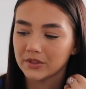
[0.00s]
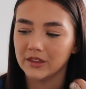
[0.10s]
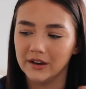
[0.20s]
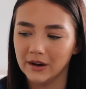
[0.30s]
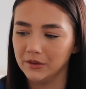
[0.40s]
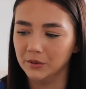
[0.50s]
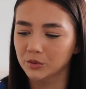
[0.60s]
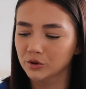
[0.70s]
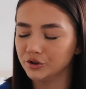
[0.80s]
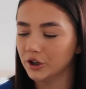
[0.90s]
They're now in the
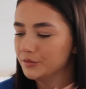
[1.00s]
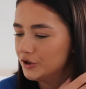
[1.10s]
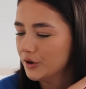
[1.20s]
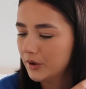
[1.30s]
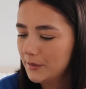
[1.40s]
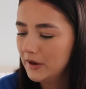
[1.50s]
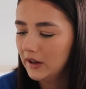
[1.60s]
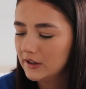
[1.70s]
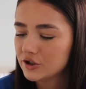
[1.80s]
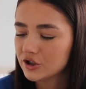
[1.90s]
wardrobe. Do you know what I
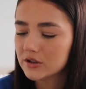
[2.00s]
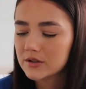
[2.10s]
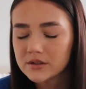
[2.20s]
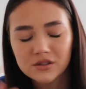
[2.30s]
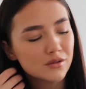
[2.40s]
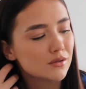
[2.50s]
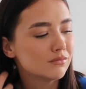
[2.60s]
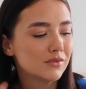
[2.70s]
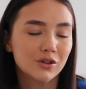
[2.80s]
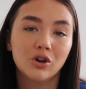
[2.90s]
mean? It's just,
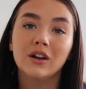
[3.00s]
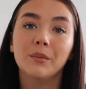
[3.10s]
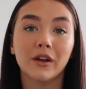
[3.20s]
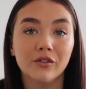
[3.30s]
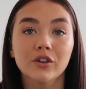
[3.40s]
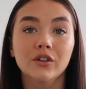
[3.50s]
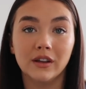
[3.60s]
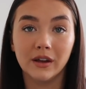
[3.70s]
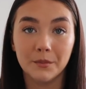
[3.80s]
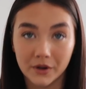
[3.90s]
it's got a little bit
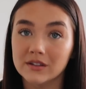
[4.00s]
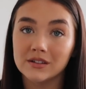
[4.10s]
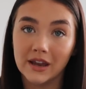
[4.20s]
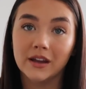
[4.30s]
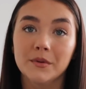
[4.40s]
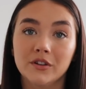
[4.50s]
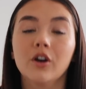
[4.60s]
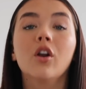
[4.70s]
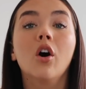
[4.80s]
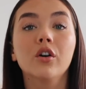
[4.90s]
confusing because it's taken me so
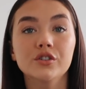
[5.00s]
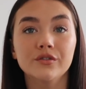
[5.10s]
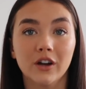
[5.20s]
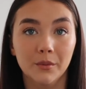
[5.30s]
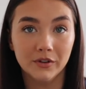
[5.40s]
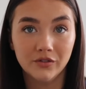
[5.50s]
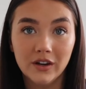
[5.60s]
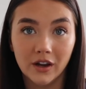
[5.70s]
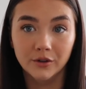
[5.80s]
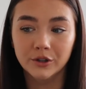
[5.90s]
long to film this
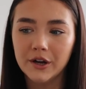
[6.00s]
video.